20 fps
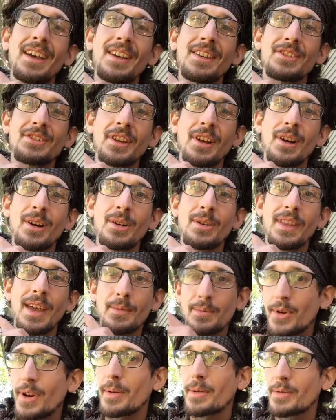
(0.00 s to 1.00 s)
so
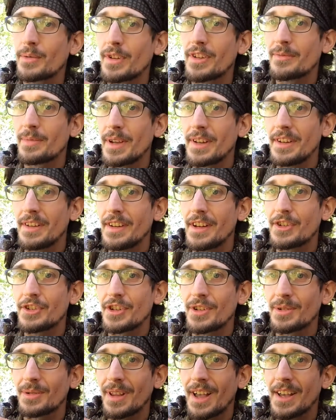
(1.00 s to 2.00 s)
that probably would have been an
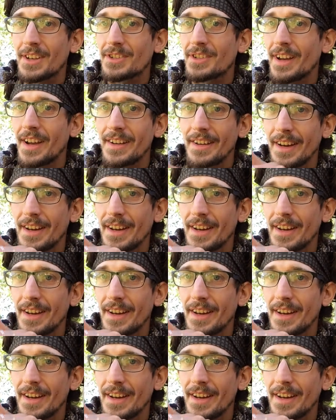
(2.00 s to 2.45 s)
issue last night